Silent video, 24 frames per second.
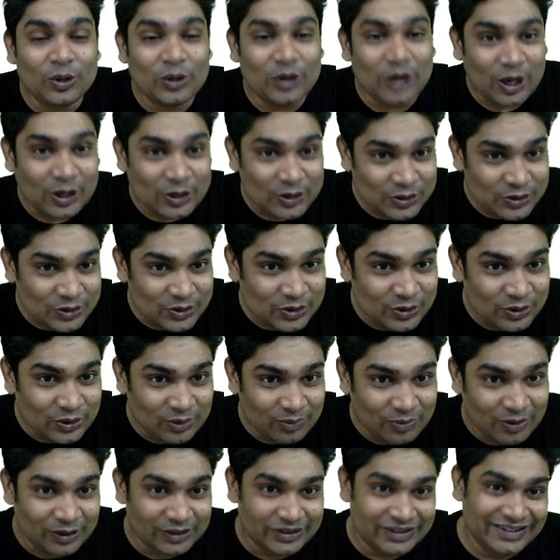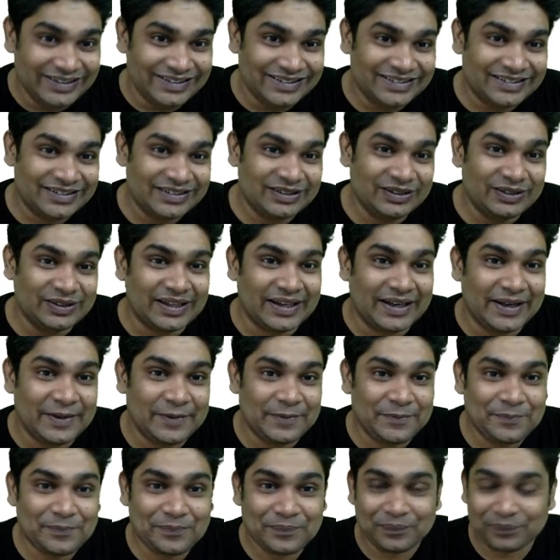how to go about this. Okay,
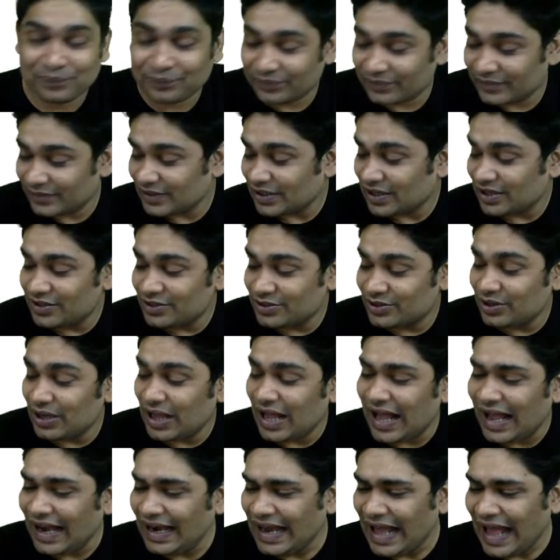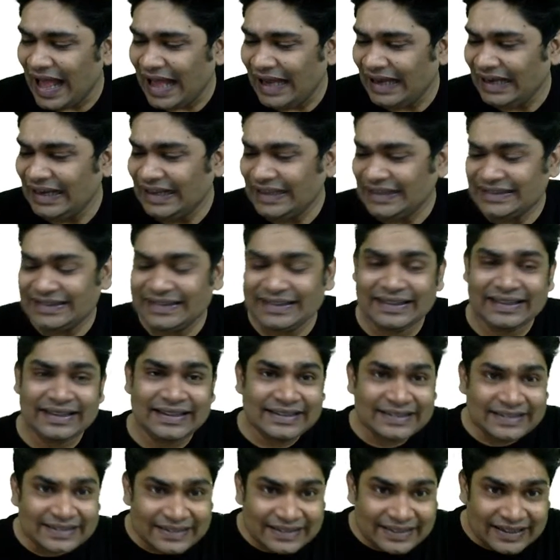and let's say
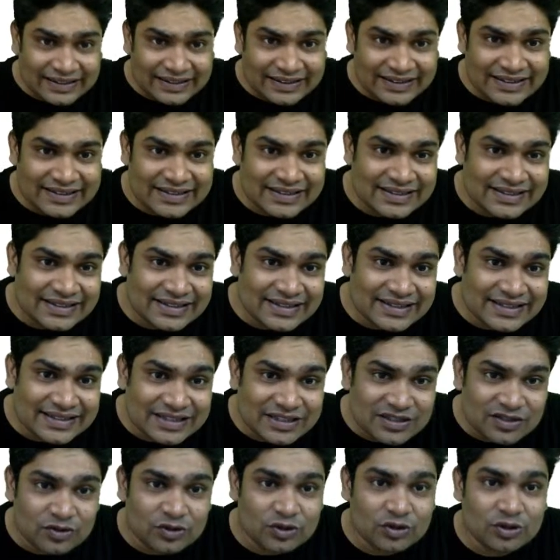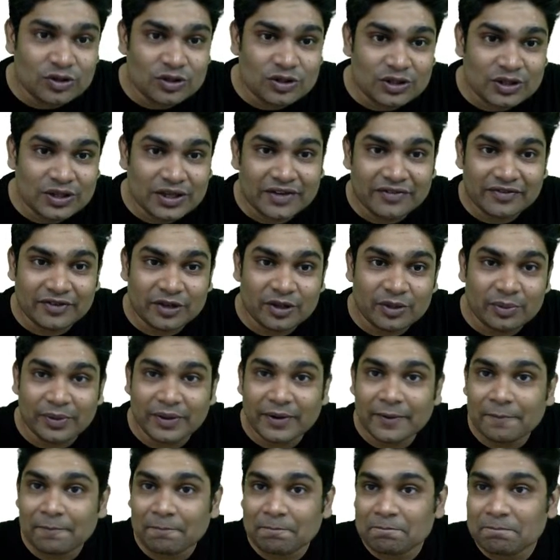that this is also given to me.
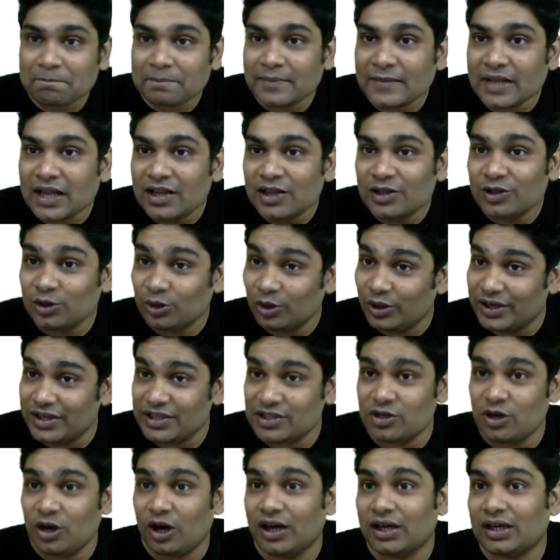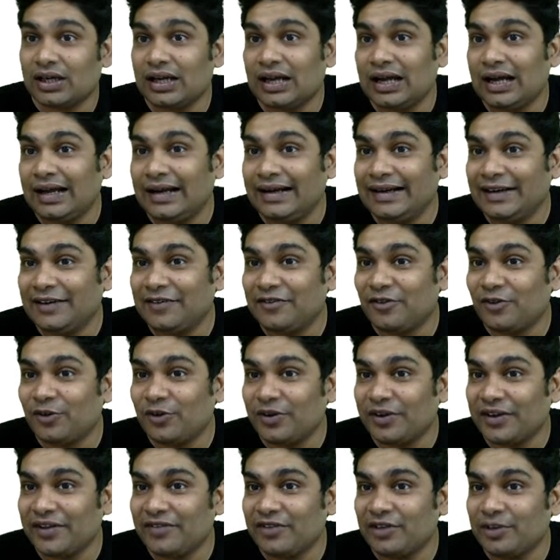So it is not, and it won't
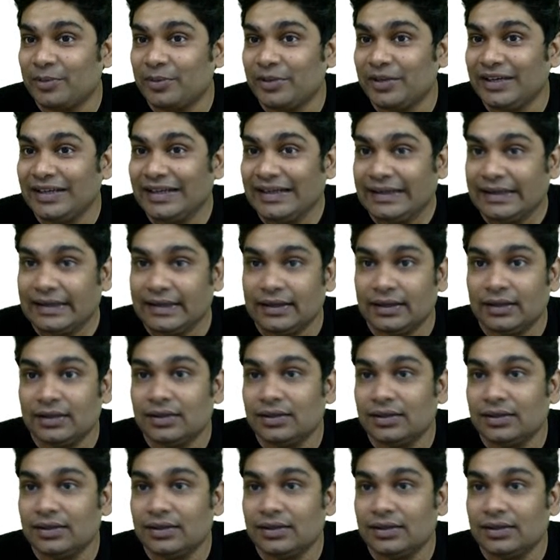even be needed.